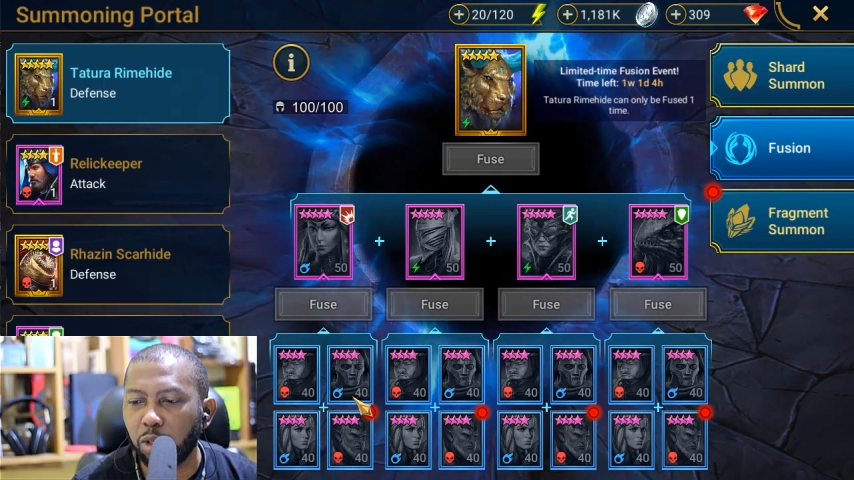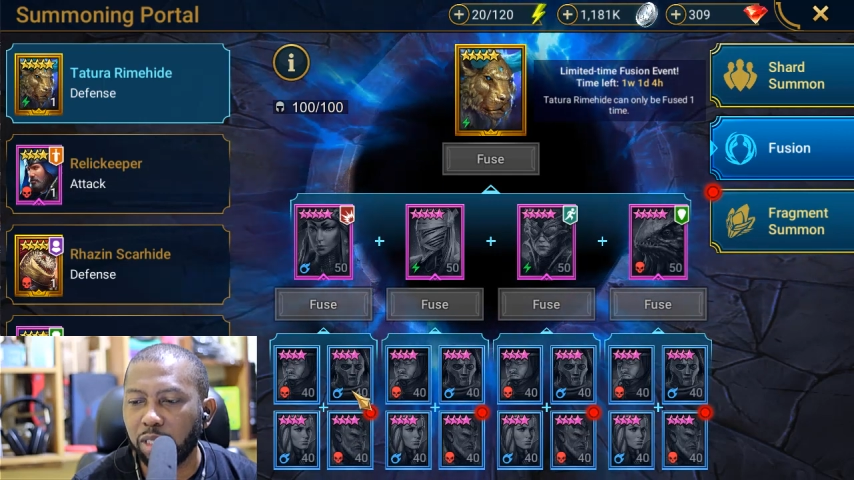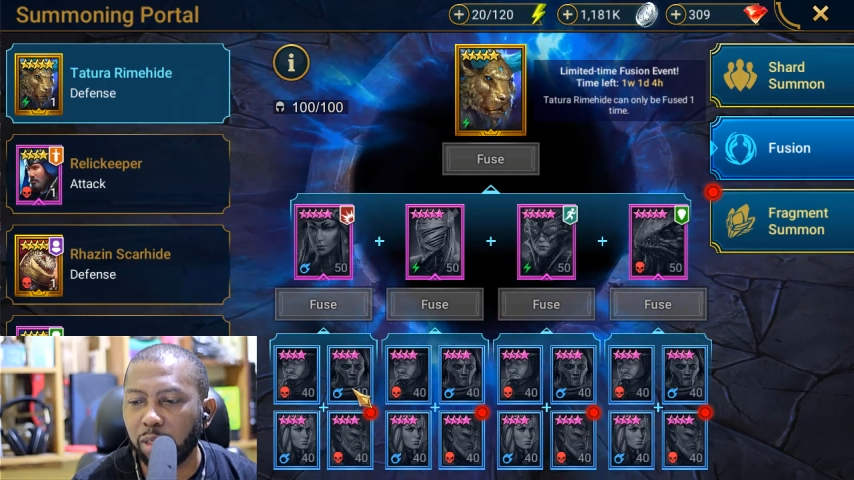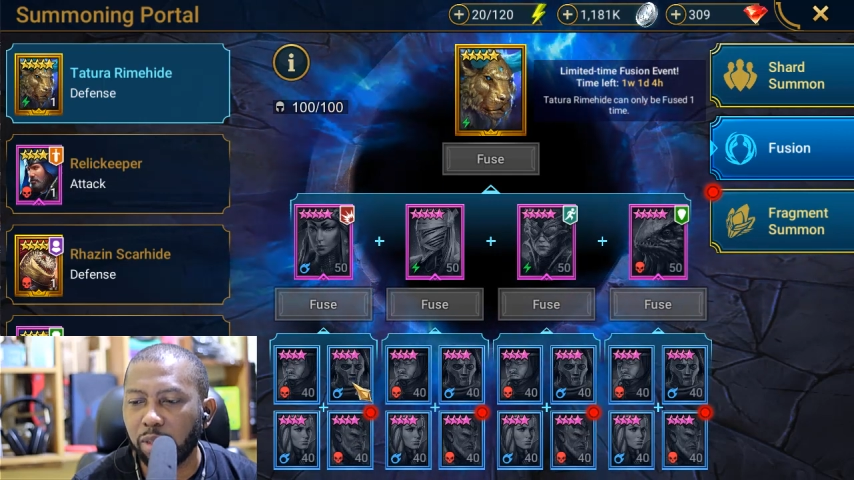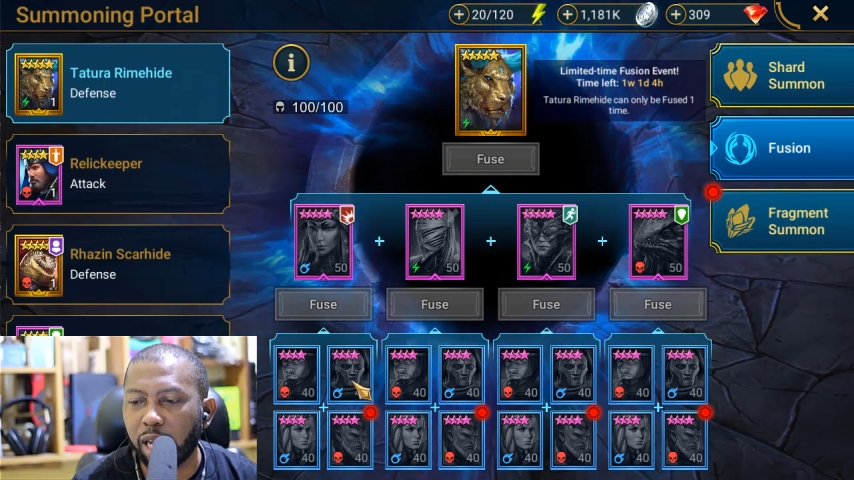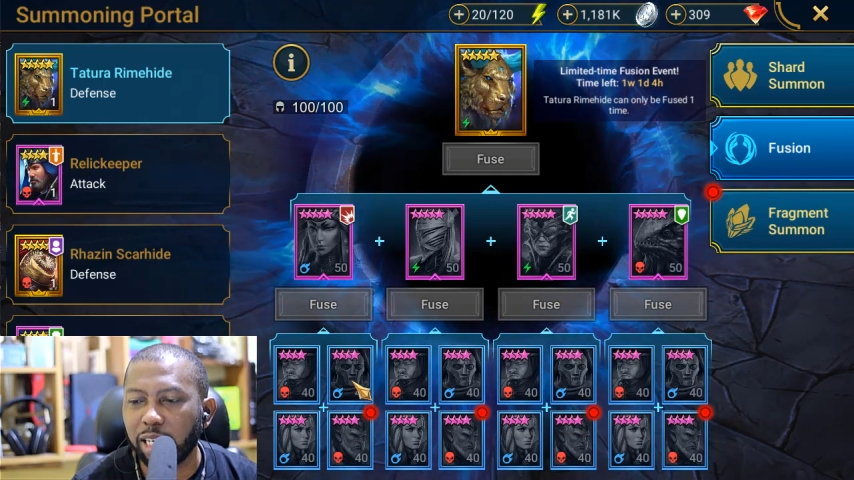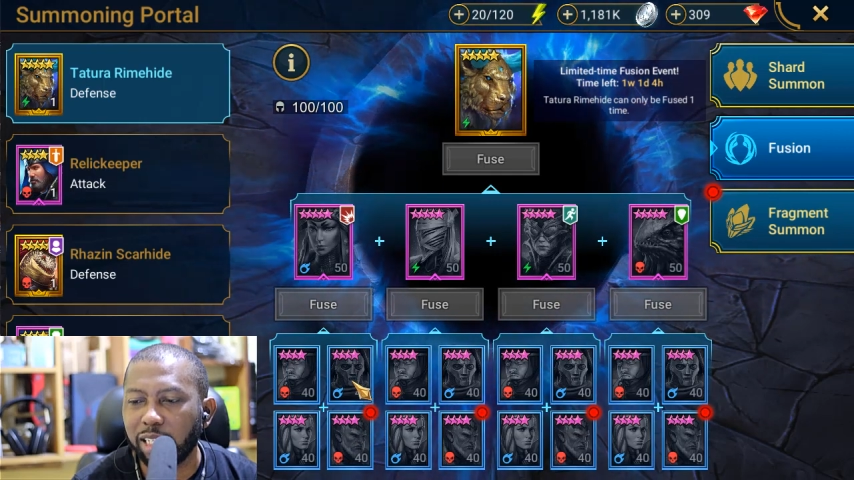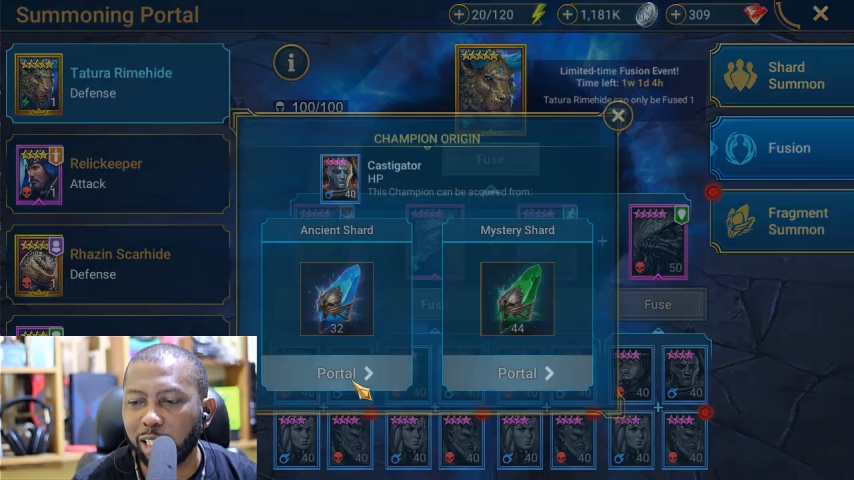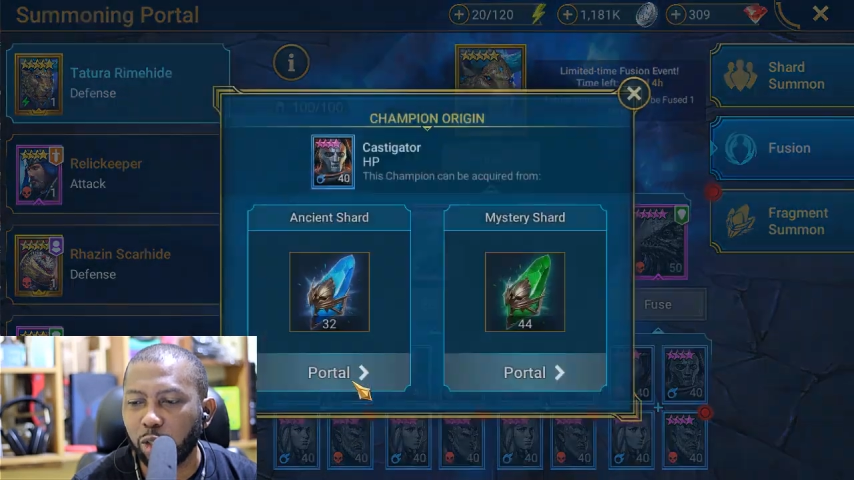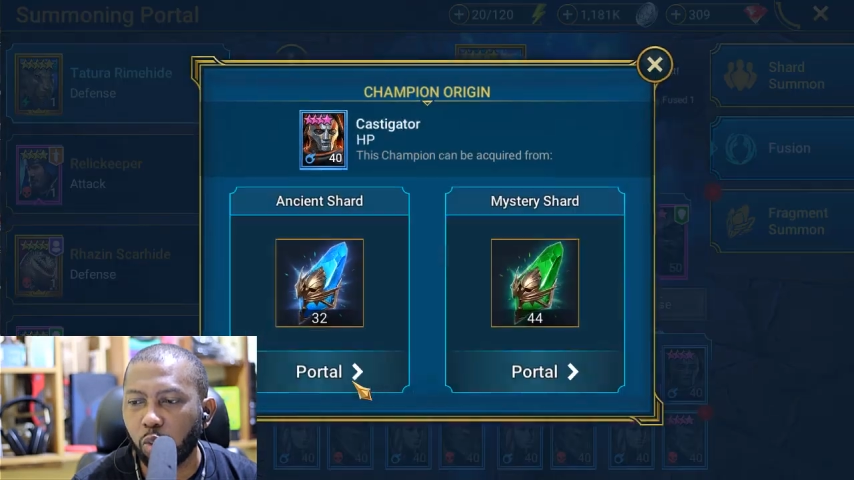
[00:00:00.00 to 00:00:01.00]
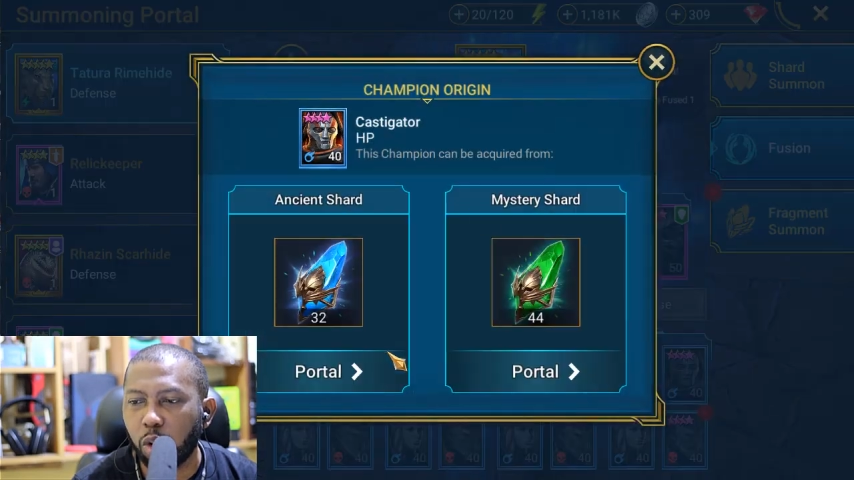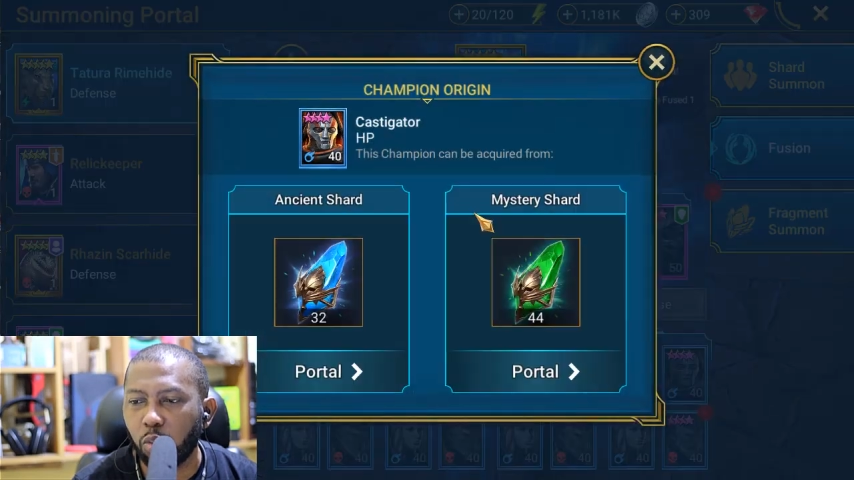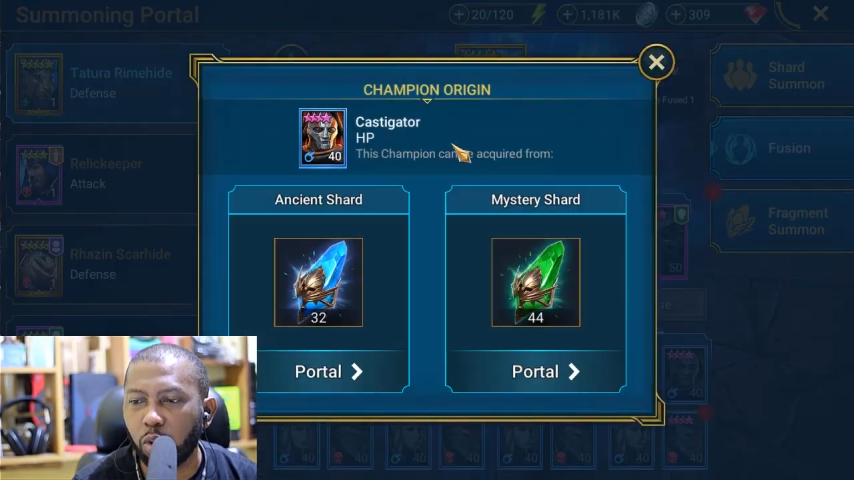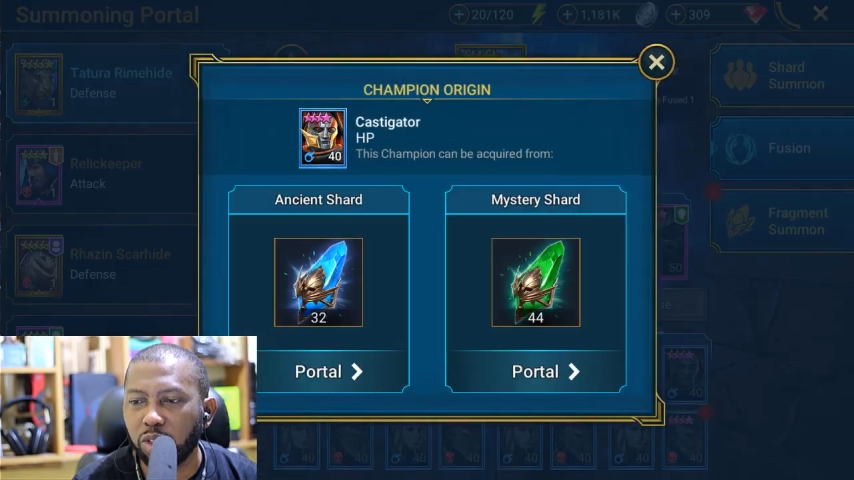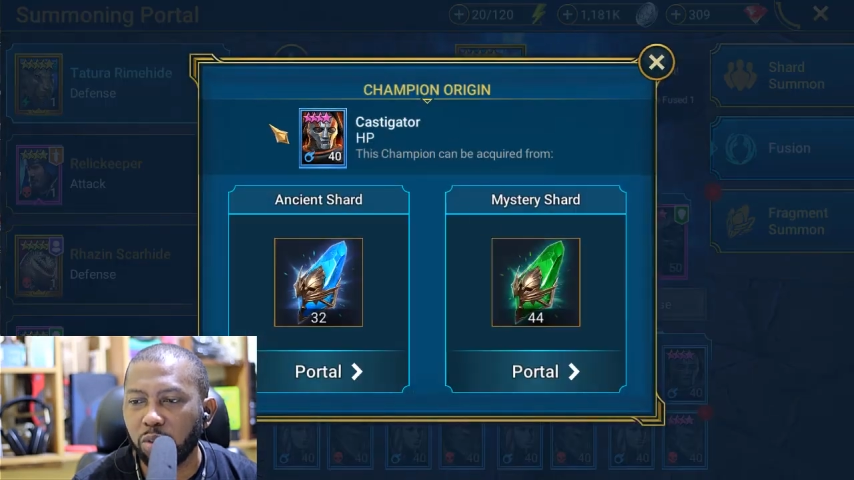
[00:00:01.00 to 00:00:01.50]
it seems like this one was